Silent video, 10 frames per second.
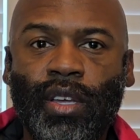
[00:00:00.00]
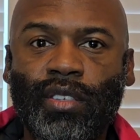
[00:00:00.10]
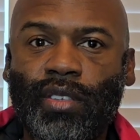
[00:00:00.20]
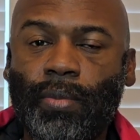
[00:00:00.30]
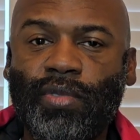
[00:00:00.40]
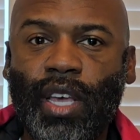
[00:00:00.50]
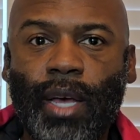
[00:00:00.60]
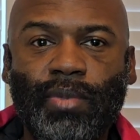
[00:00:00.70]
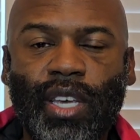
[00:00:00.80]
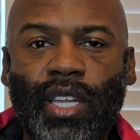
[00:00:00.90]

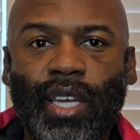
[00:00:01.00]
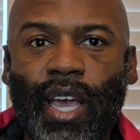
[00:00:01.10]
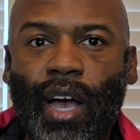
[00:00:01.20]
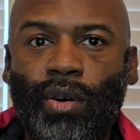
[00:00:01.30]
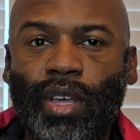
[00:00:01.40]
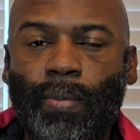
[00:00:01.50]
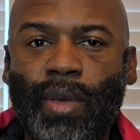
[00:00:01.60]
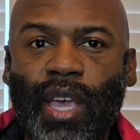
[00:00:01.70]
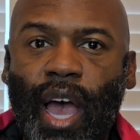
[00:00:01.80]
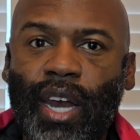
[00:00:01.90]
Sometimes eating out can
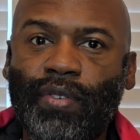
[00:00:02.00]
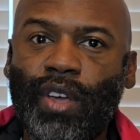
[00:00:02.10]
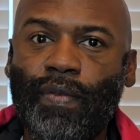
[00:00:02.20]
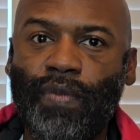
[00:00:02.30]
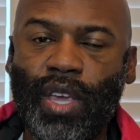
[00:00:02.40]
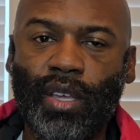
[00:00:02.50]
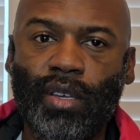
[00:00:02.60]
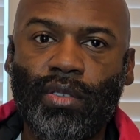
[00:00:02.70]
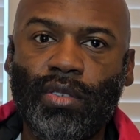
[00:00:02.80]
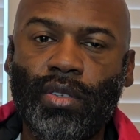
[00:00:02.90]
be out of
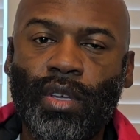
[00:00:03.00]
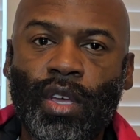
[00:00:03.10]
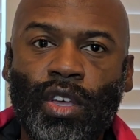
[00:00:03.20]
convenience.